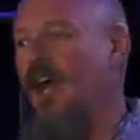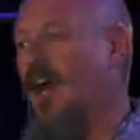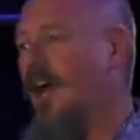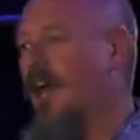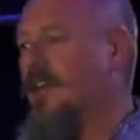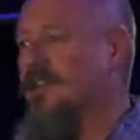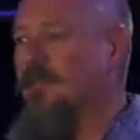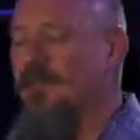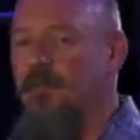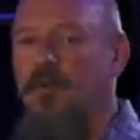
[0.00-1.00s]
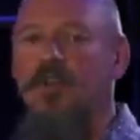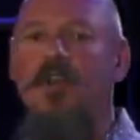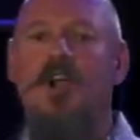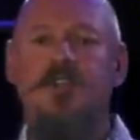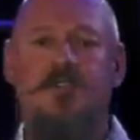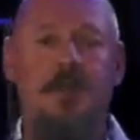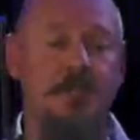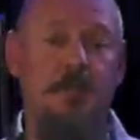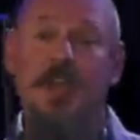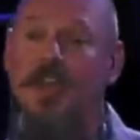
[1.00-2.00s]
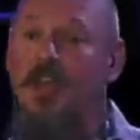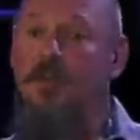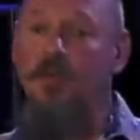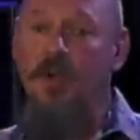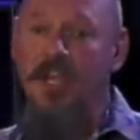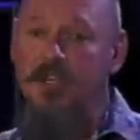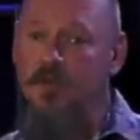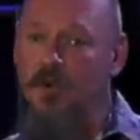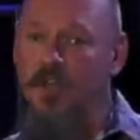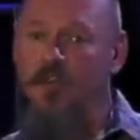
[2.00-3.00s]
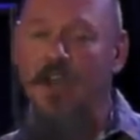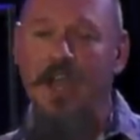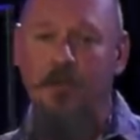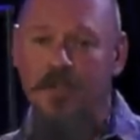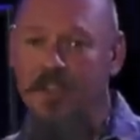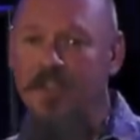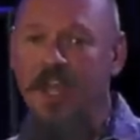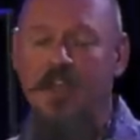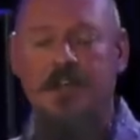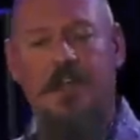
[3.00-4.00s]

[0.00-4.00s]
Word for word: Uh, somebody from a large family, depending on the range where they're at within that,